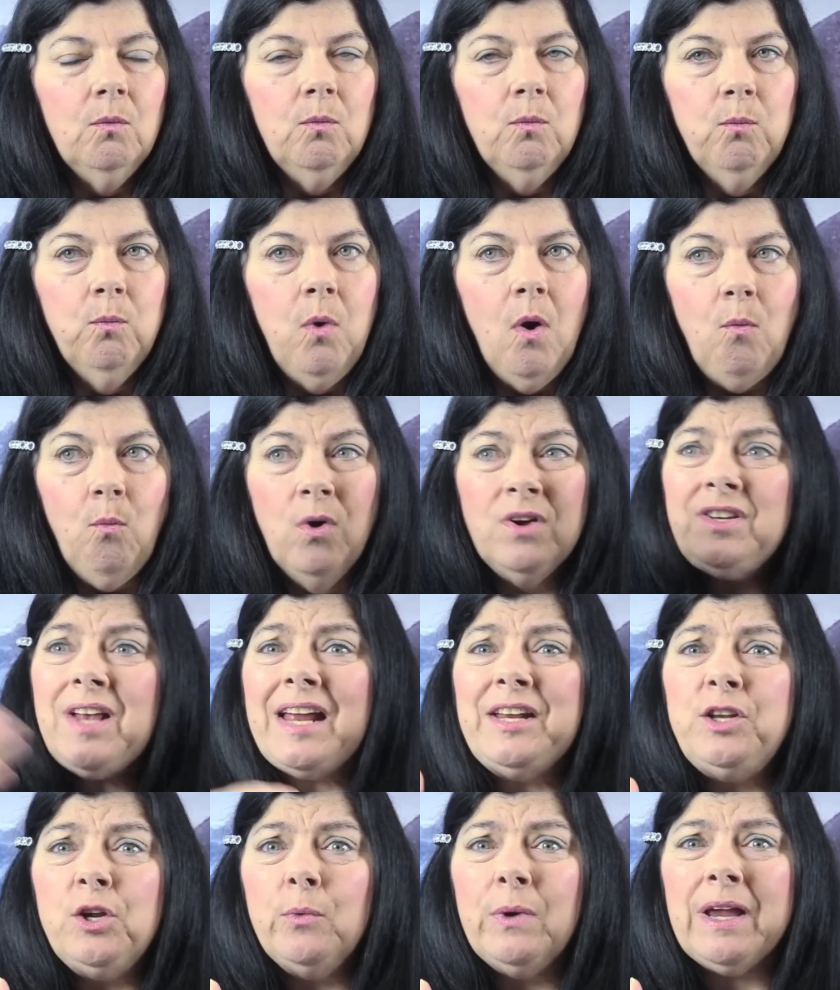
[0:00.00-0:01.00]
what was
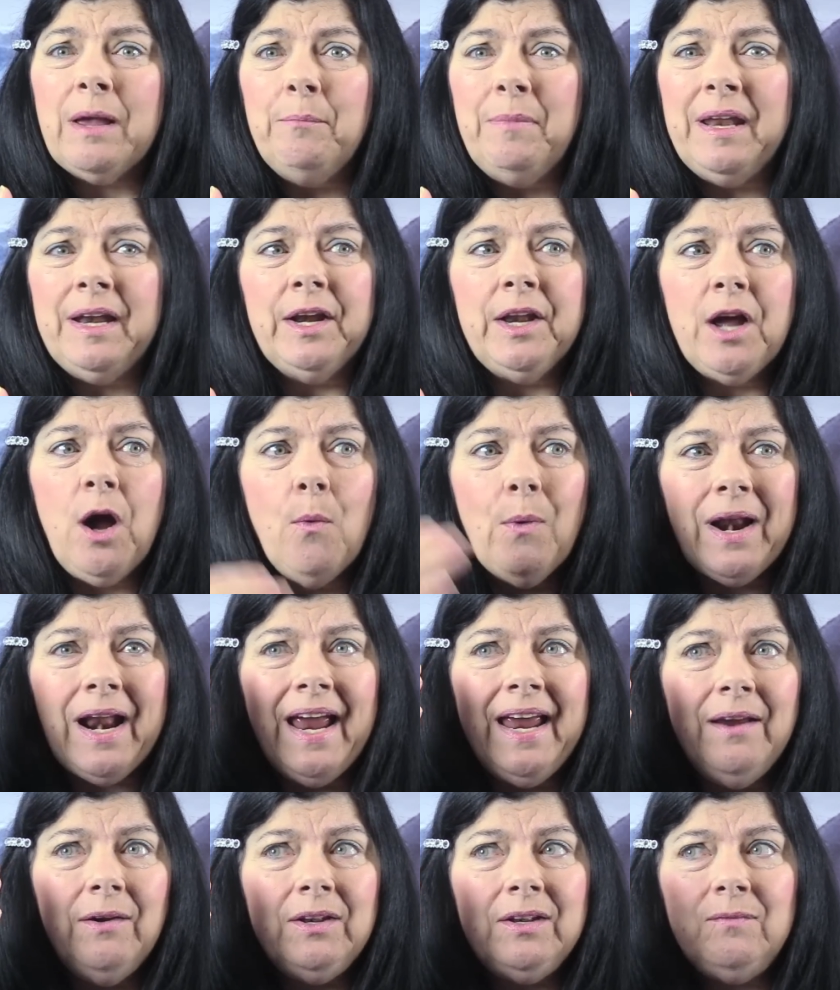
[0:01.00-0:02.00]
I doing a minute ago when
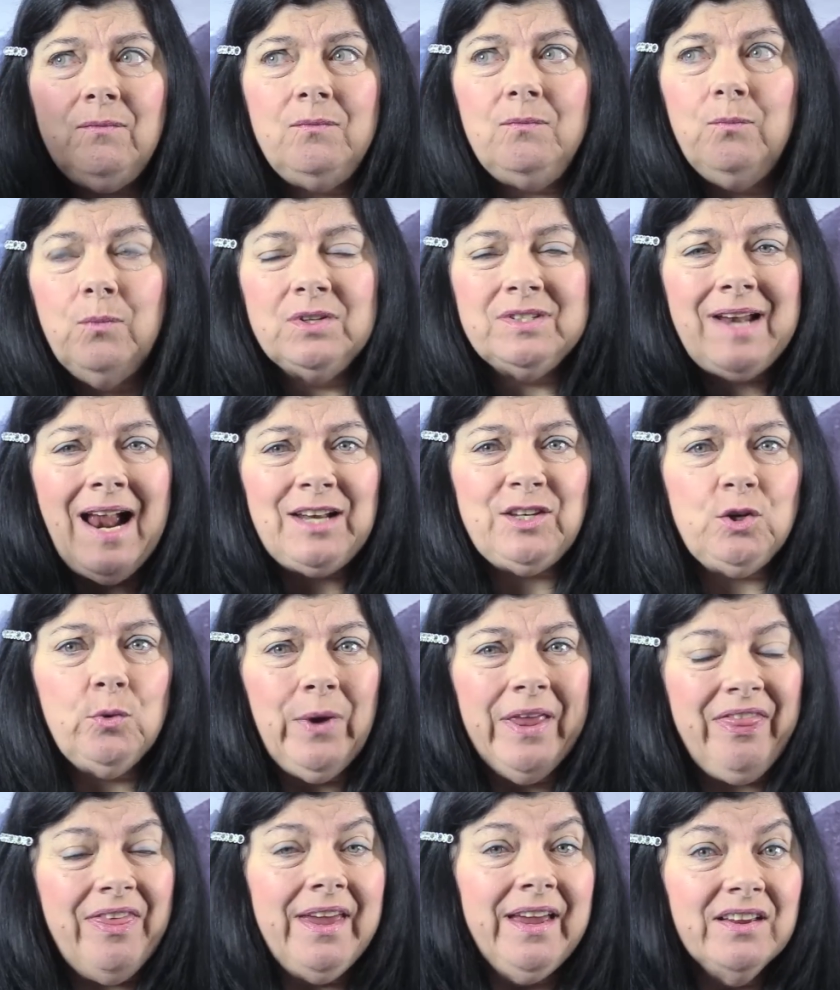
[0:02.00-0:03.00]
I was not
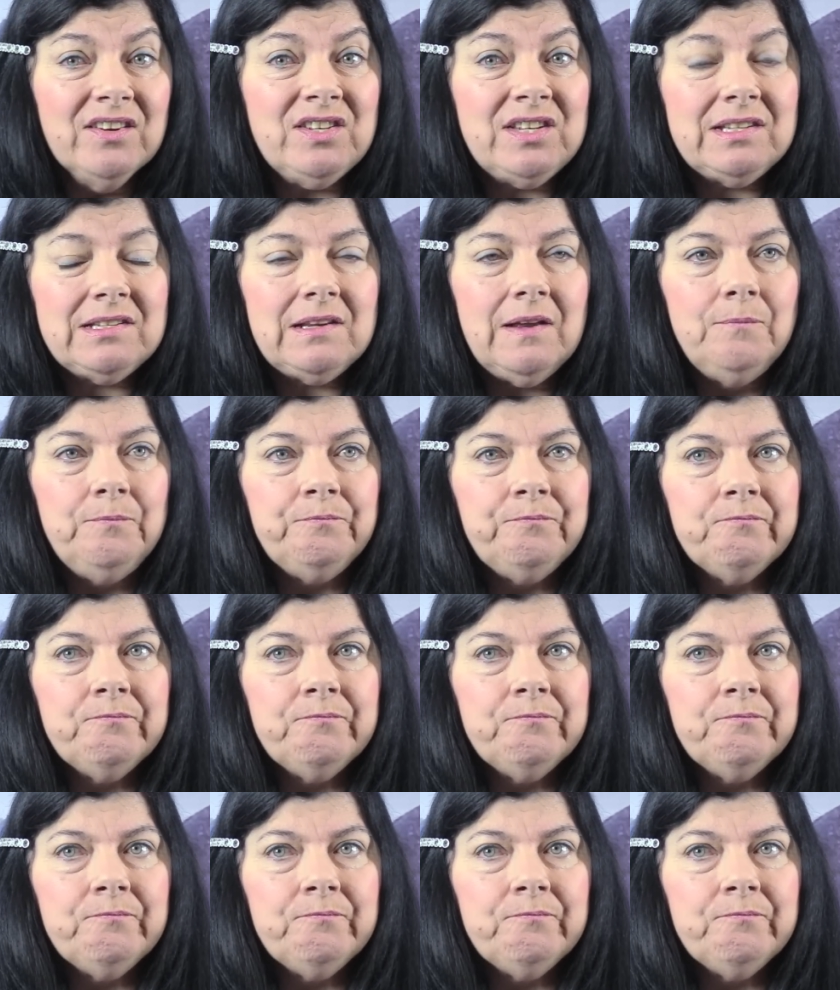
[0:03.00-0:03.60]
doing this?